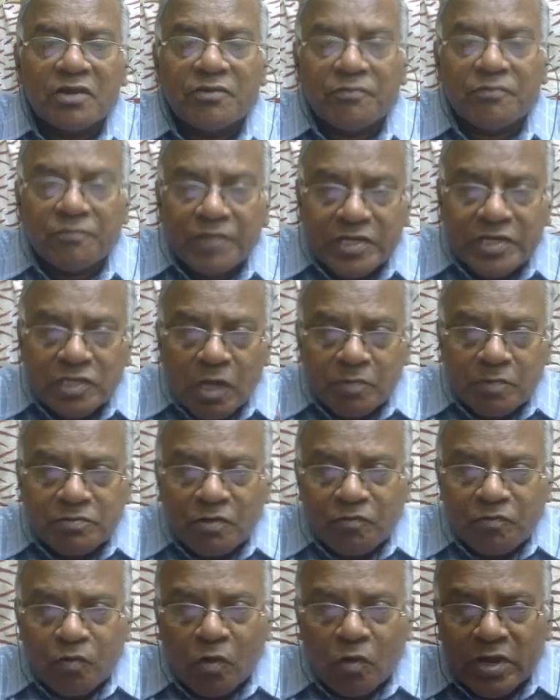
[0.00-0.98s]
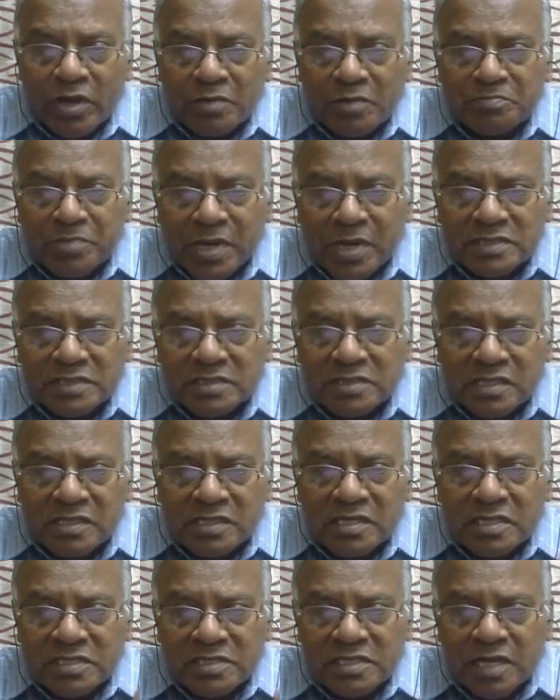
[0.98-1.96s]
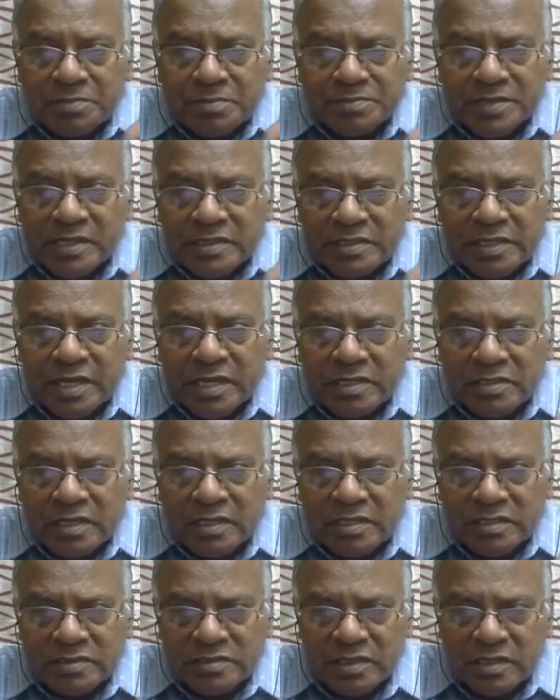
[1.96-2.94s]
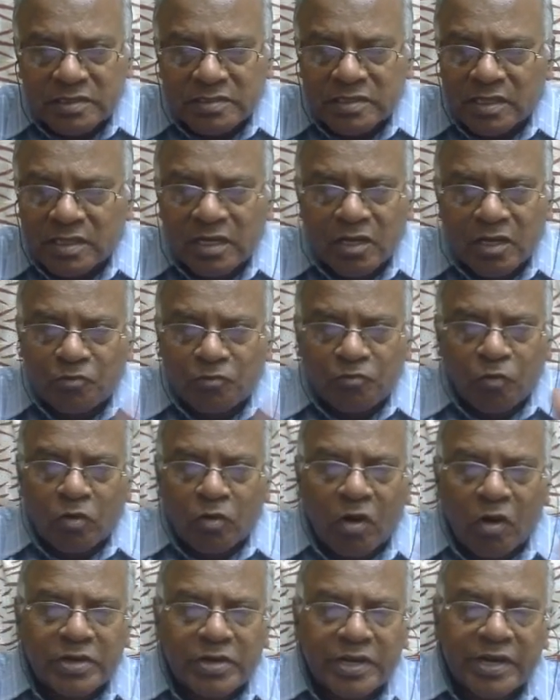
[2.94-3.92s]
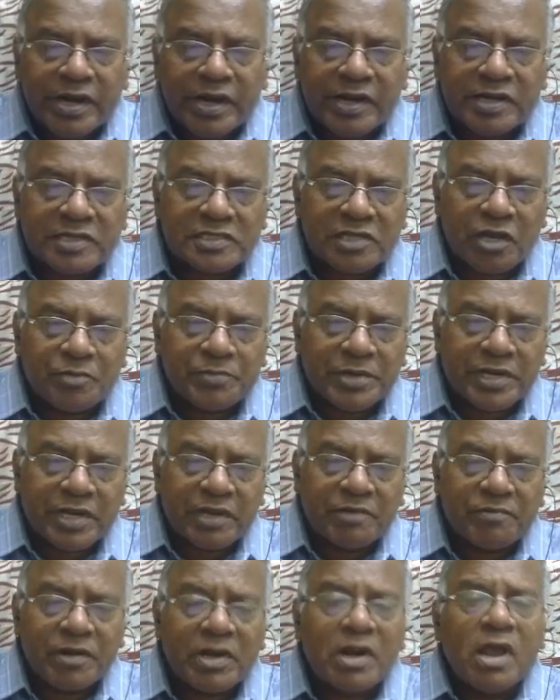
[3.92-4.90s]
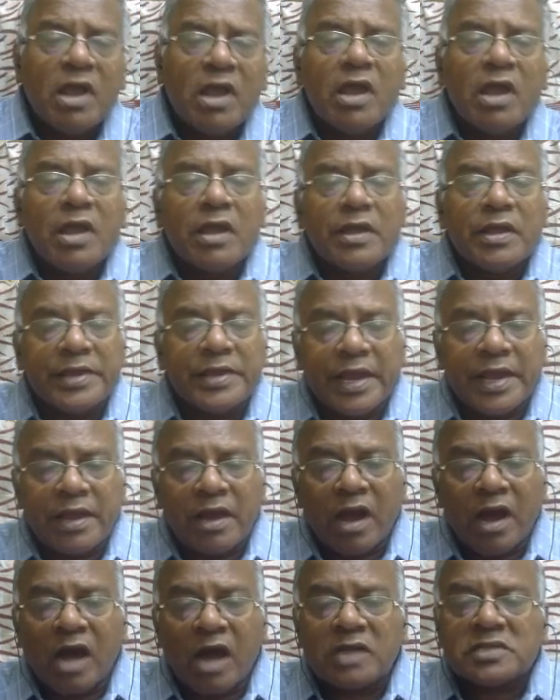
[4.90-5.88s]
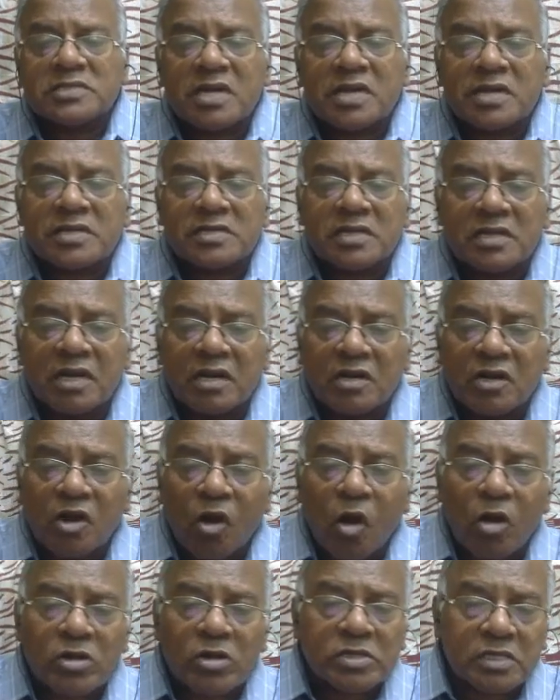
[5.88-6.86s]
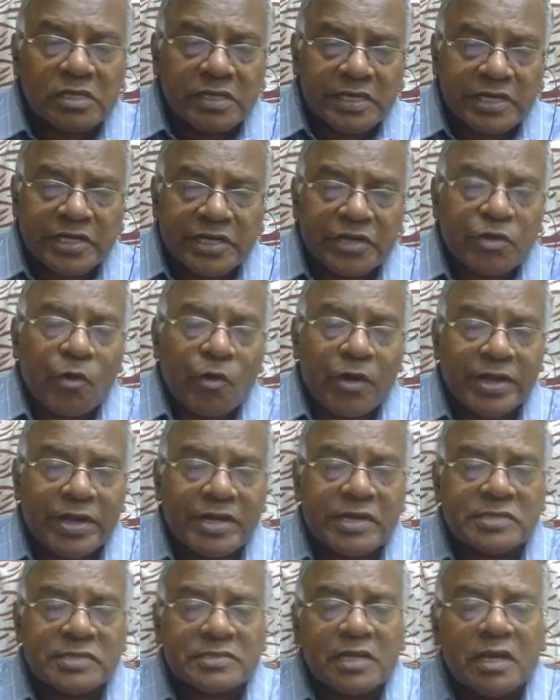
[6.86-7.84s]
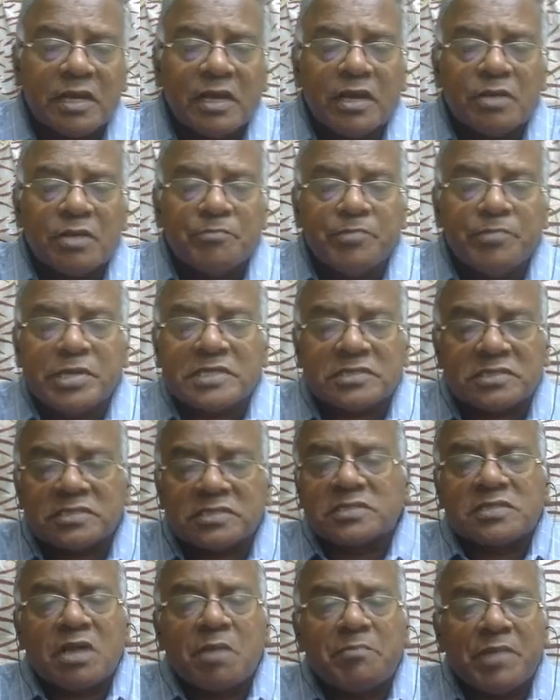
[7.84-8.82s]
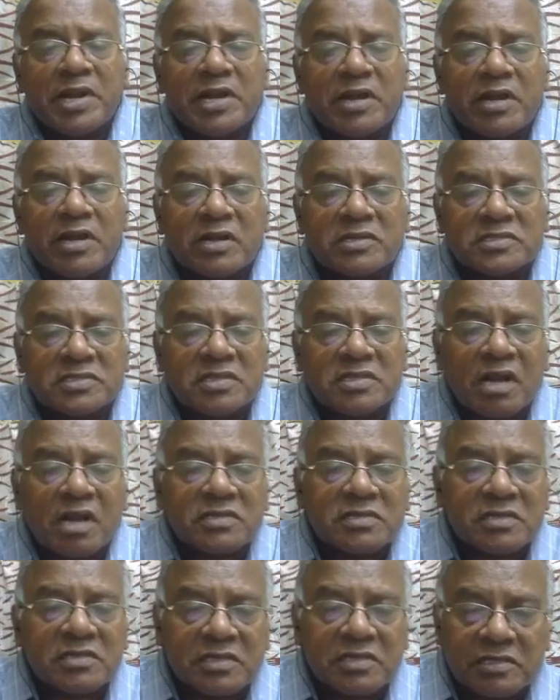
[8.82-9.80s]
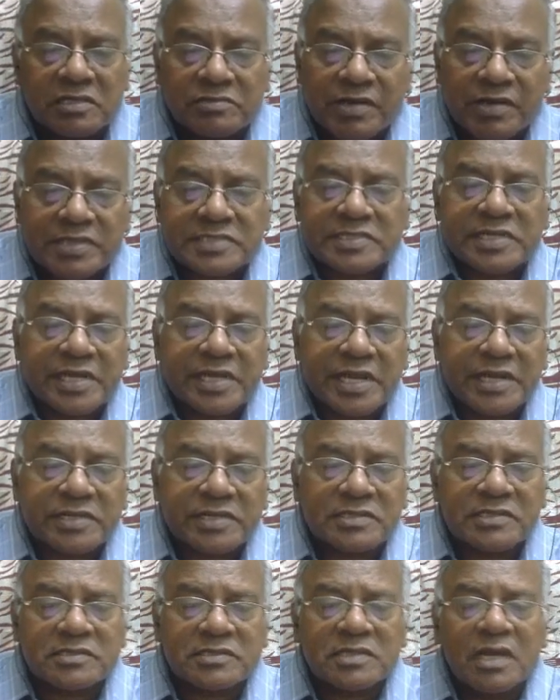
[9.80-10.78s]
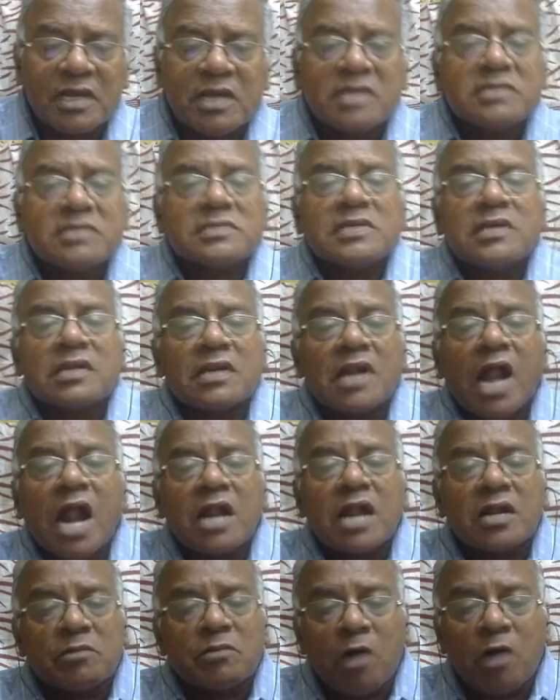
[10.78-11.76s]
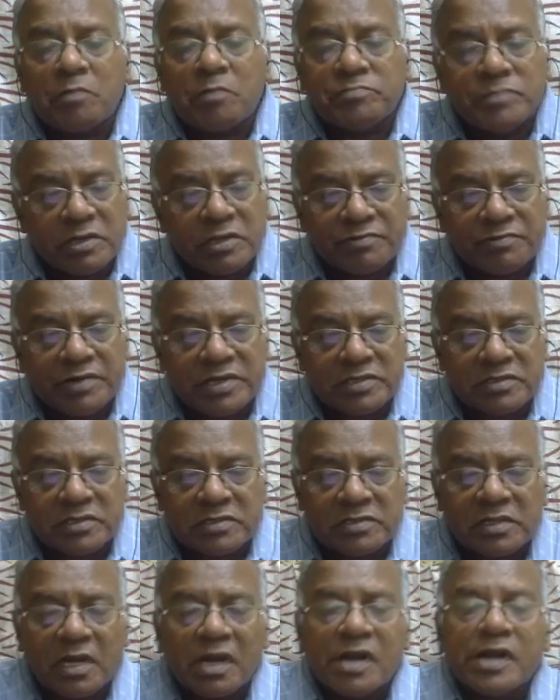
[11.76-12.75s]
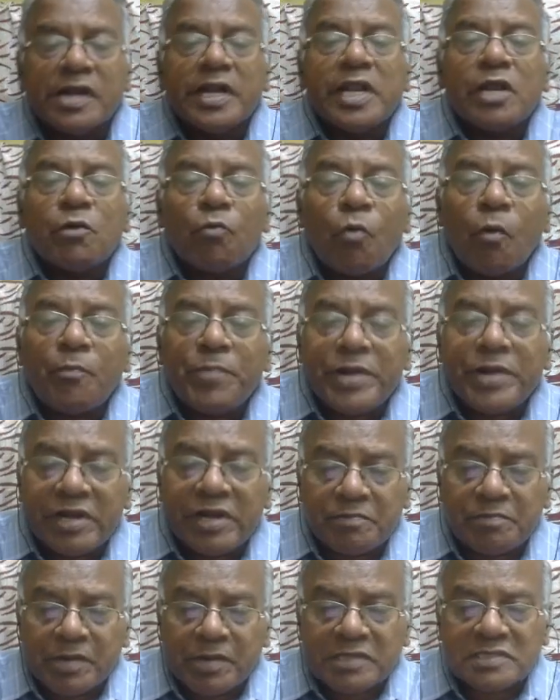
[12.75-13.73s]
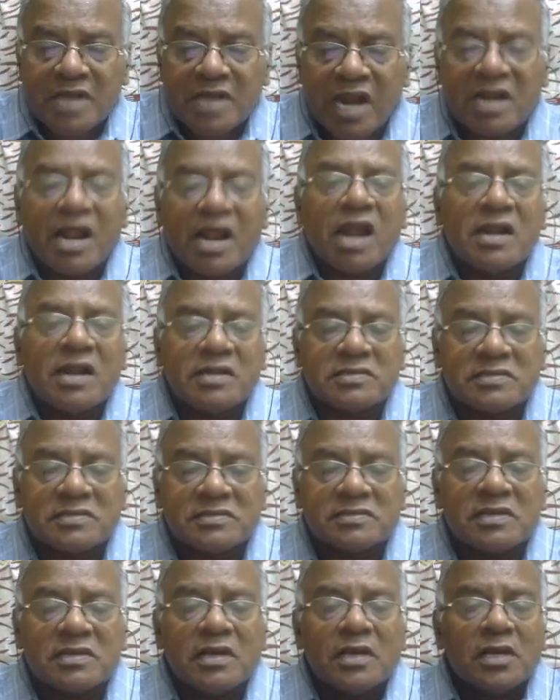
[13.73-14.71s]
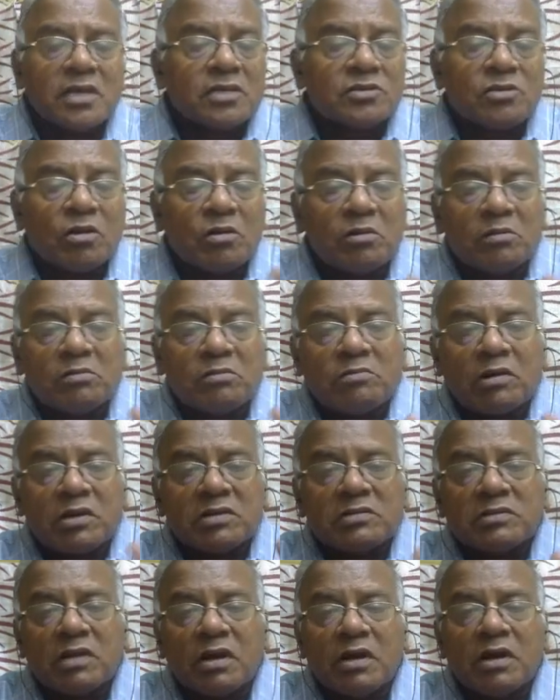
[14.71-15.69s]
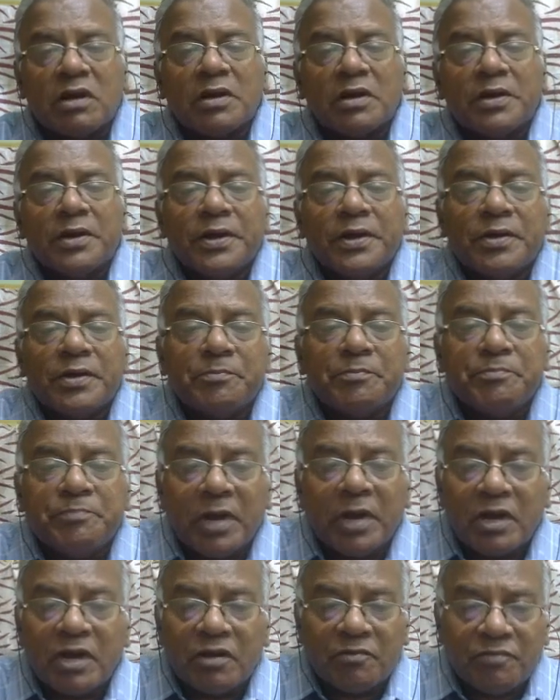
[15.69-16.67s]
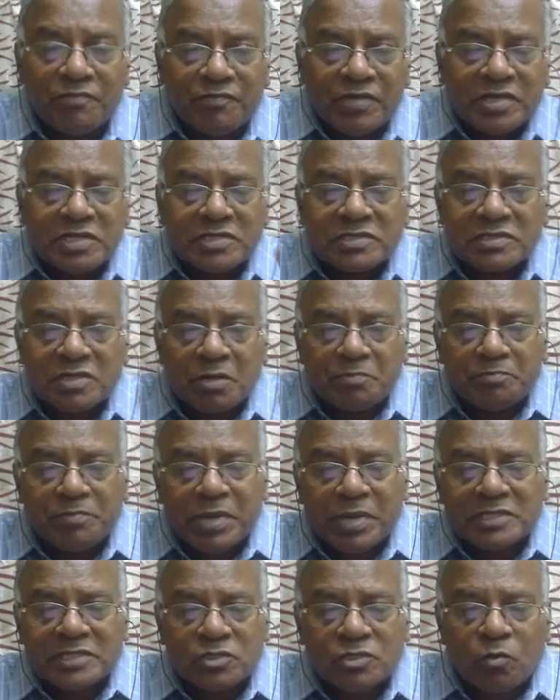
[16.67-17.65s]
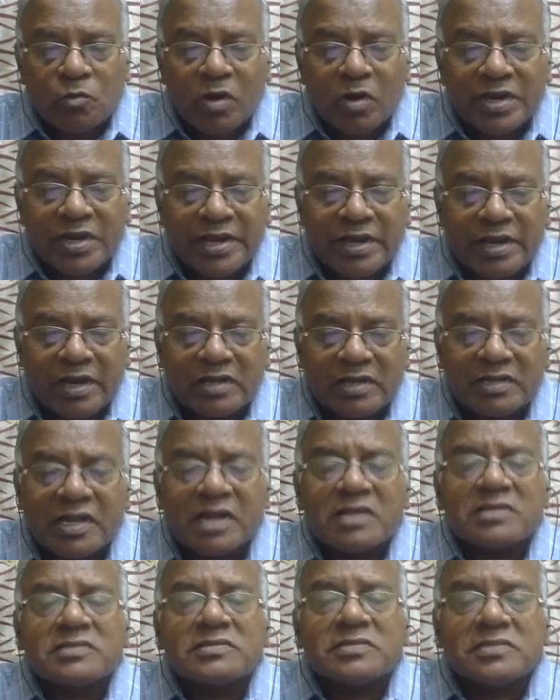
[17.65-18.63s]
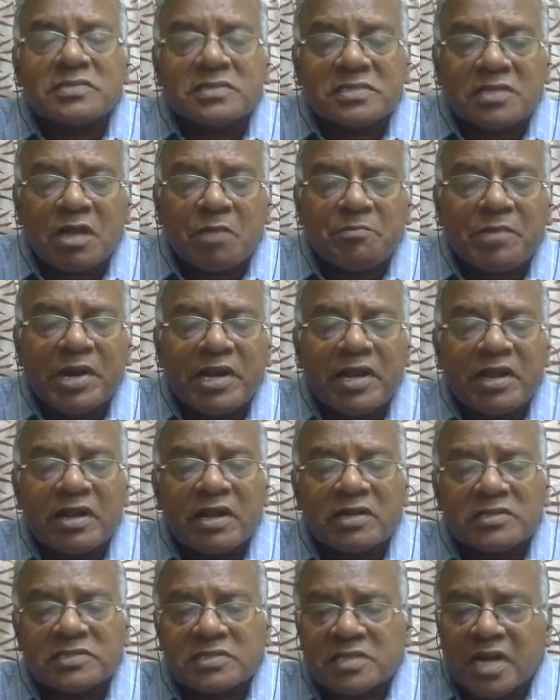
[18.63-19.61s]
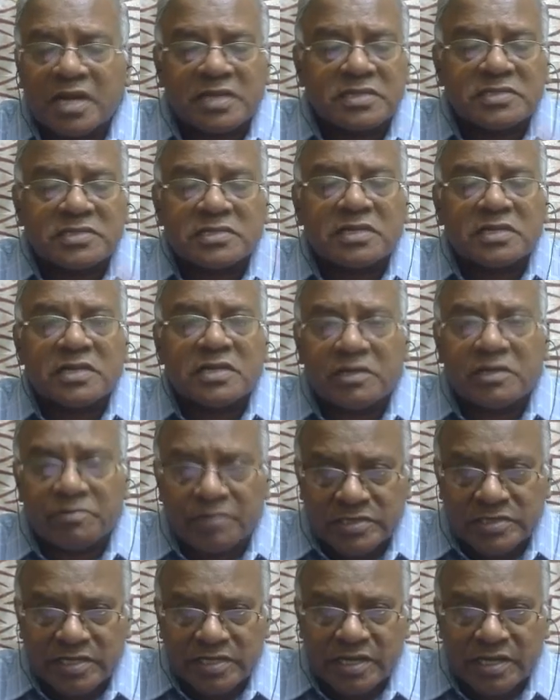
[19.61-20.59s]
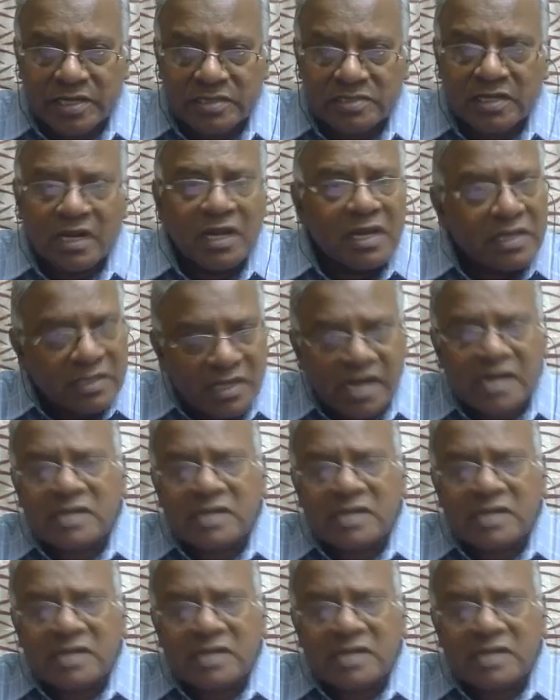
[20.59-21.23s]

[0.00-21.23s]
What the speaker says: Which of the following best describes educational research? Four alternatives have been given. A. Unstructured and causal inquiries. B. Systematic and structured investigations. C. Random observations. D. Opinion-based analysis. So, what is the which is the best one here? That is systematic and structured investigation. That